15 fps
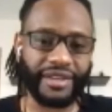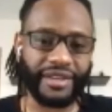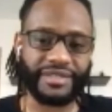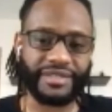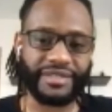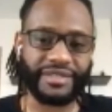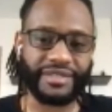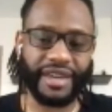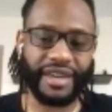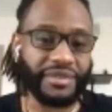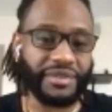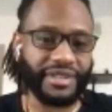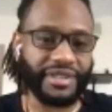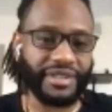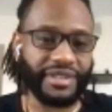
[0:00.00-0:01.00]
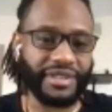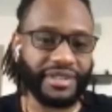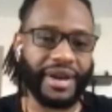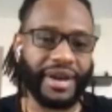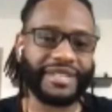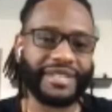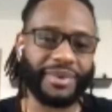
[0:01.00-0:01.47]
you for guidance in every
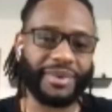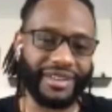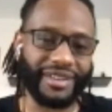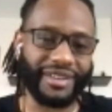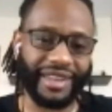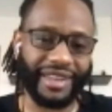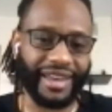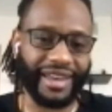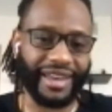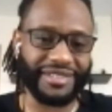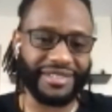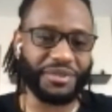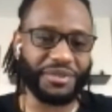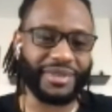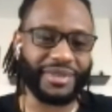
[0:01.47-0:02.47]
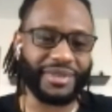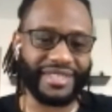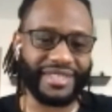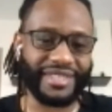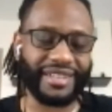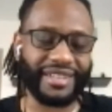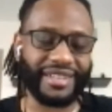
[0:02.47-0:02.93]
single aspect that has to
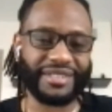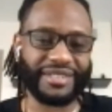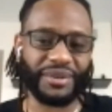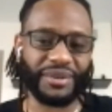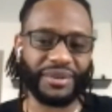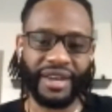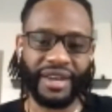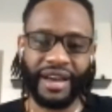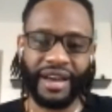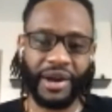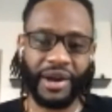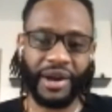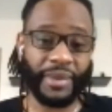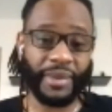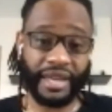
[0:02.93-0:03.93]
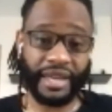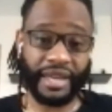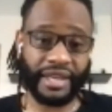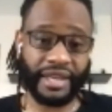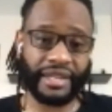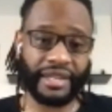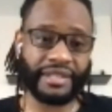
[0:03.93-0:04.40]
do with the set. So mm-hmm.
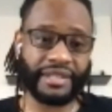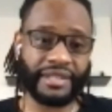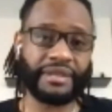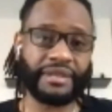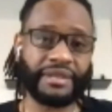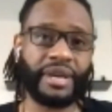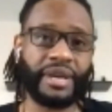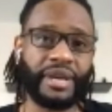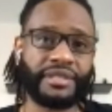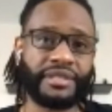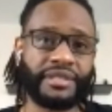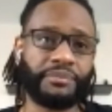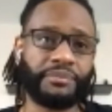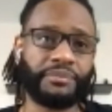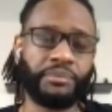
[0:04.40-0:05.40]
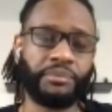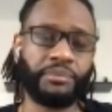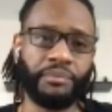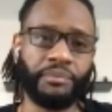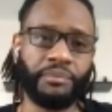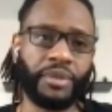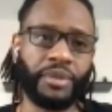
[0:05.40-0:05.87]
it's an amazing
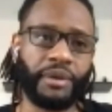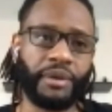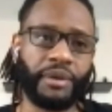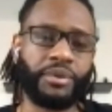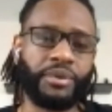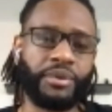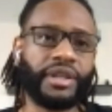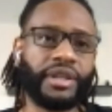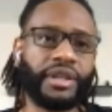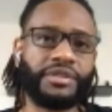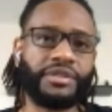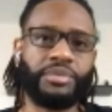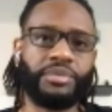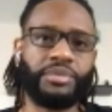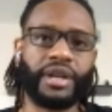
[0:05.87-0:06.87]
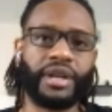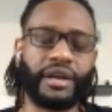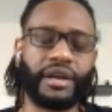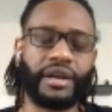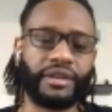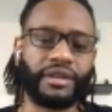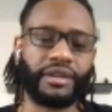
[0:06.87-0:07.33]
point that you pointed
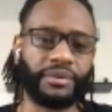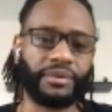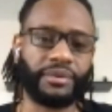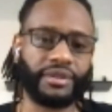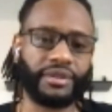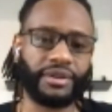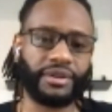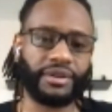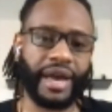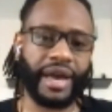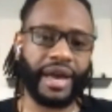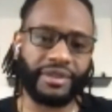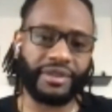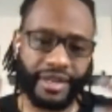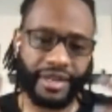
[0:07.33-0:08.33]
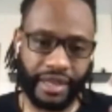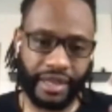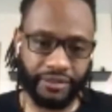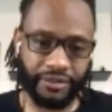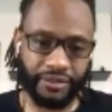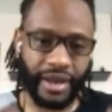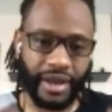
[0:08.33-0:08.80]
out there, when, you know, having that state of
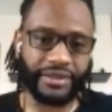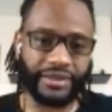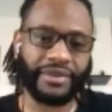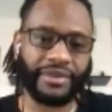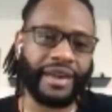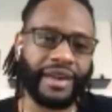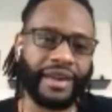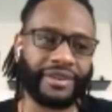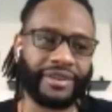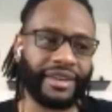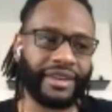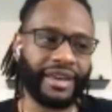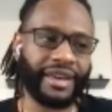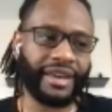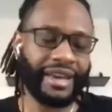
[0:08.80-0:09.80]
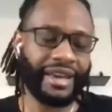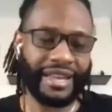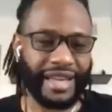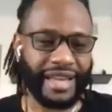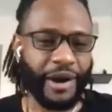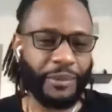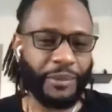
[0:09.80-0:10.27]
mind, kind of like, mm-hmm. it's
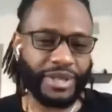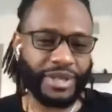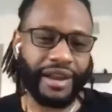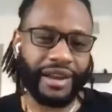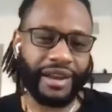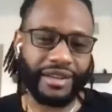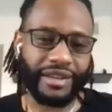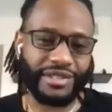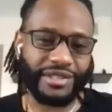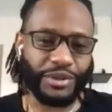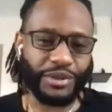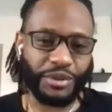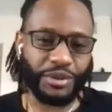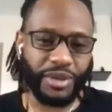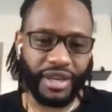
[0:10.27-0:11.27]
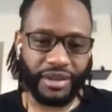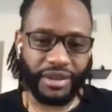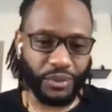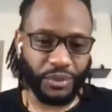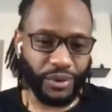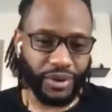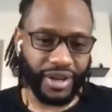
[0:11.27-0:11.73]
almost kind of like a soldier being in war,
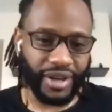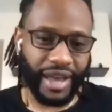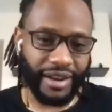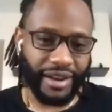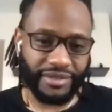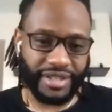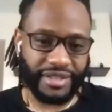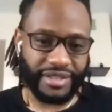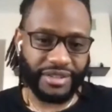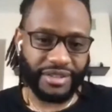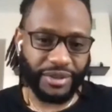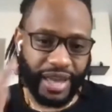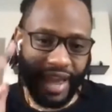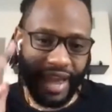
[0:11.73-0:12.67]
kind of just, you know, yeah. having